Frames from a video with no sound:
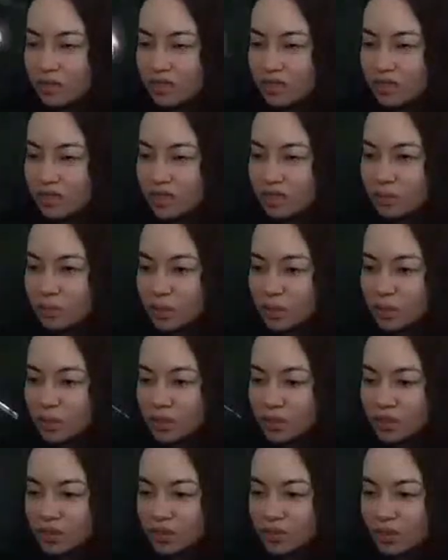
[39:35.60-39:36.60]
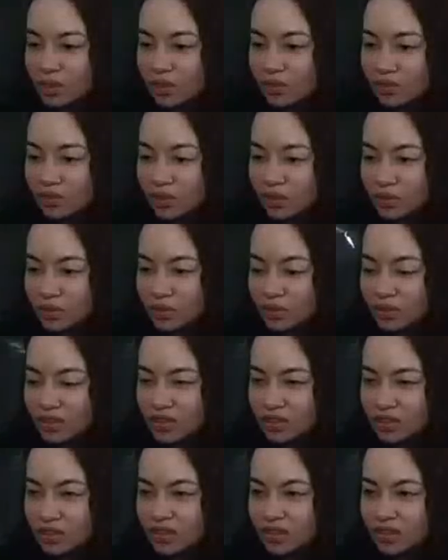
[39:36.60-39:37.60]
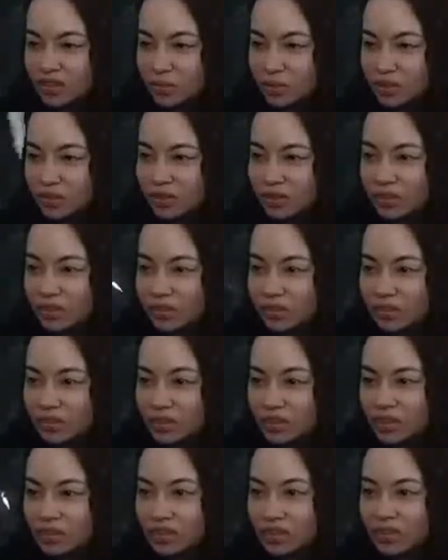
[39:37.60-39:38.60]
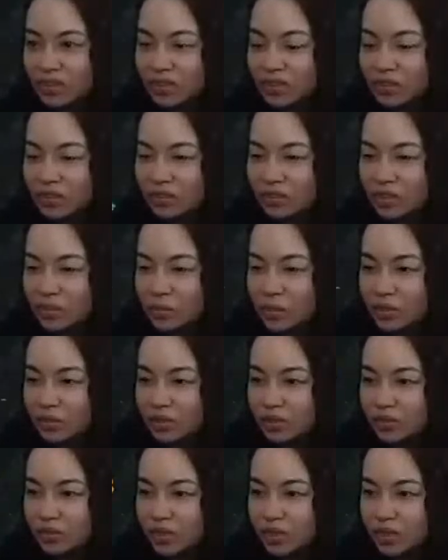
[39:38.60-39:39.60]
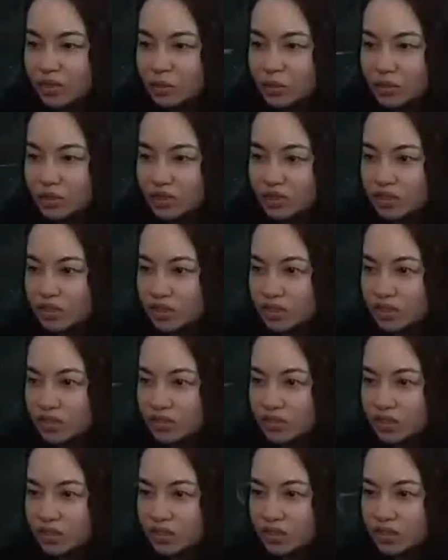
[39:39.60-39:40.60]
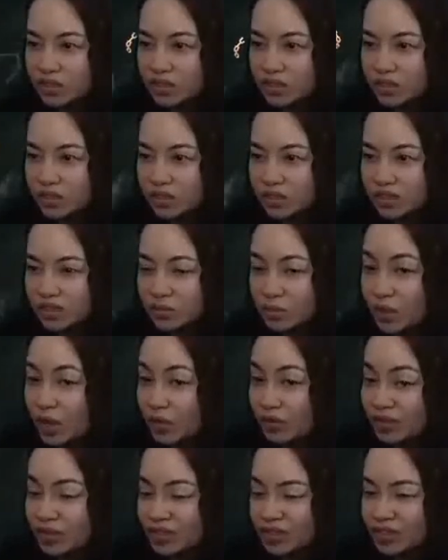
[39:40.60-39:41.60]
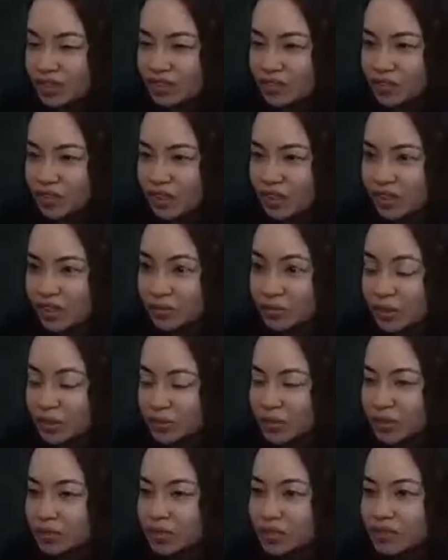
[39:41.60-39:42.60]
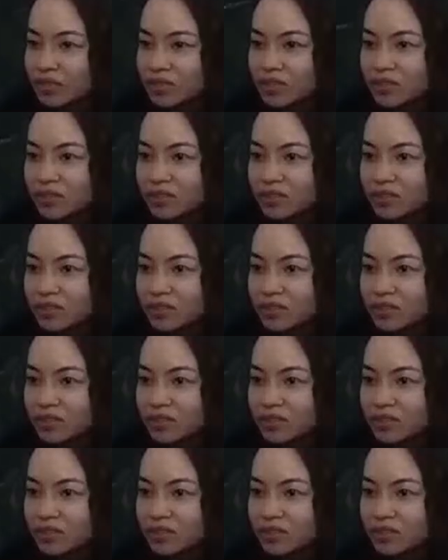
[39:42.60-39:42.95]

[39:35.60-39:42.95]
I'm pretty sure you can do all of those in this one. Imperial Obelisk. These. I mean, obviously I use god in my own names.